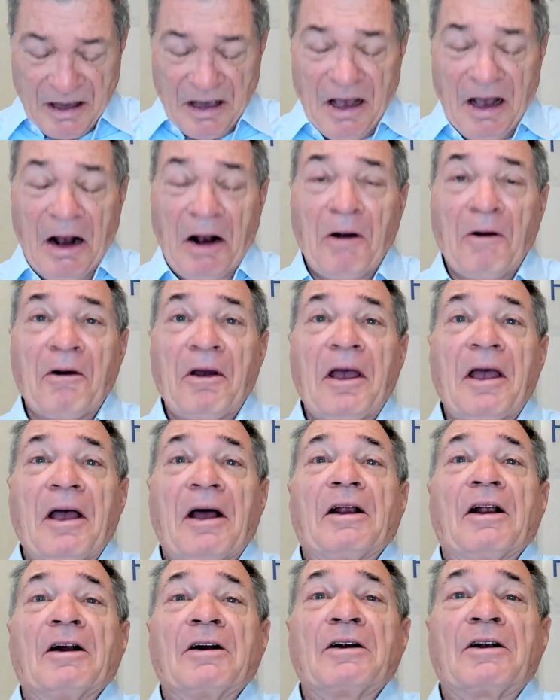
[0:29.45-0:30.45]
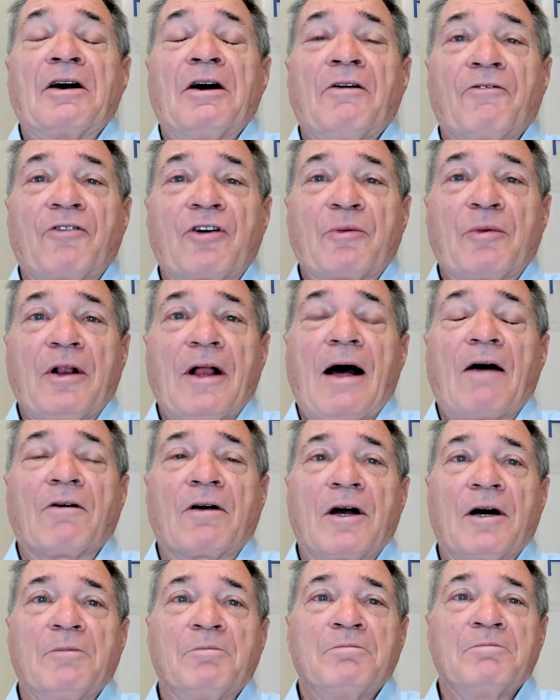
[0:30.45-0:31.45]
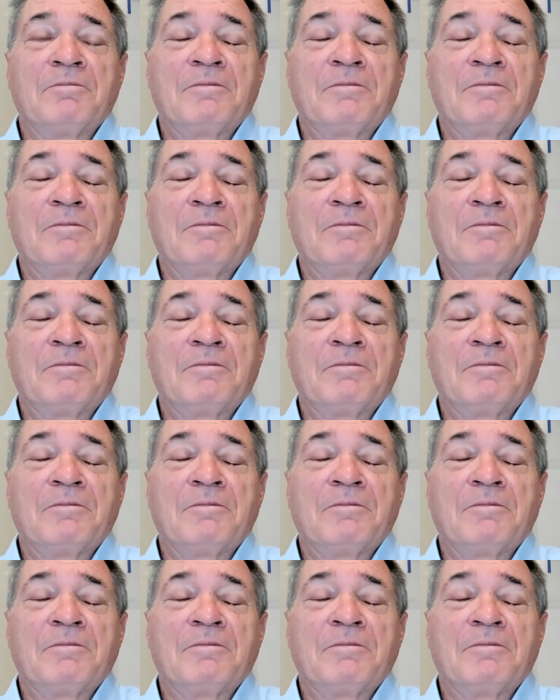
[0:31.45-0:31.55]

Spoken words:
airy and uncomfortable outcome.